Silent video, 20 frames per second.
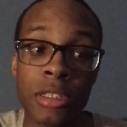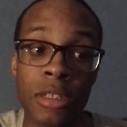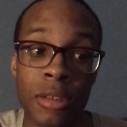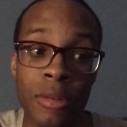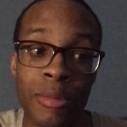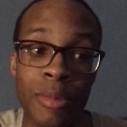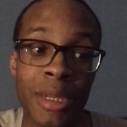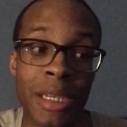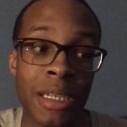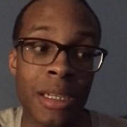
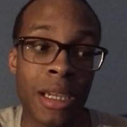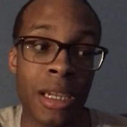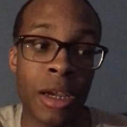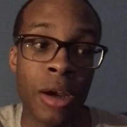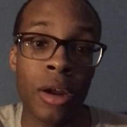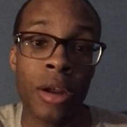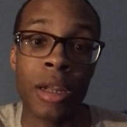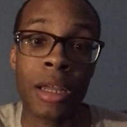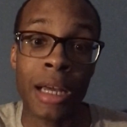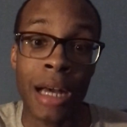be
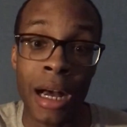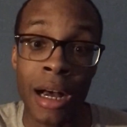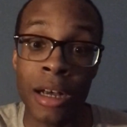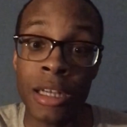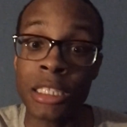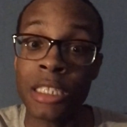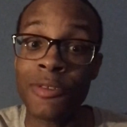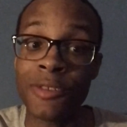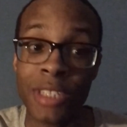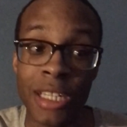going to college
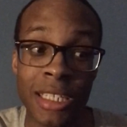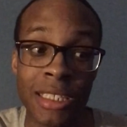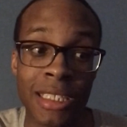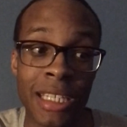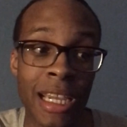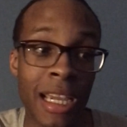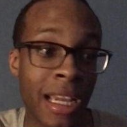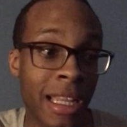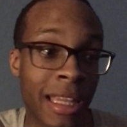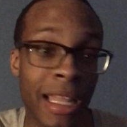in Virginia
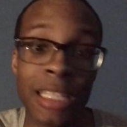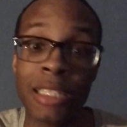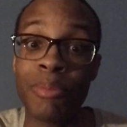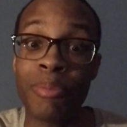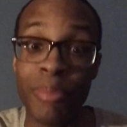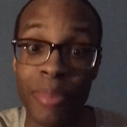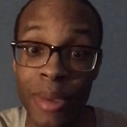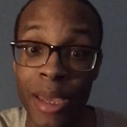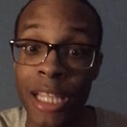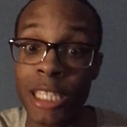Tech at
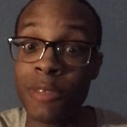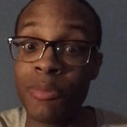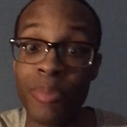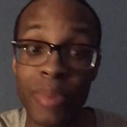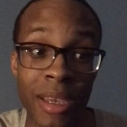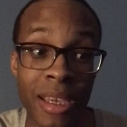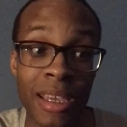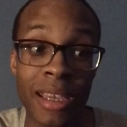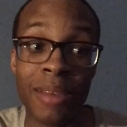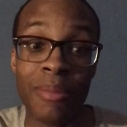the
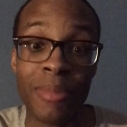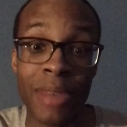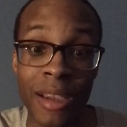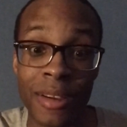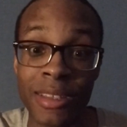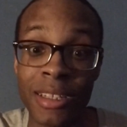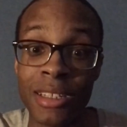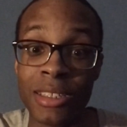big right there.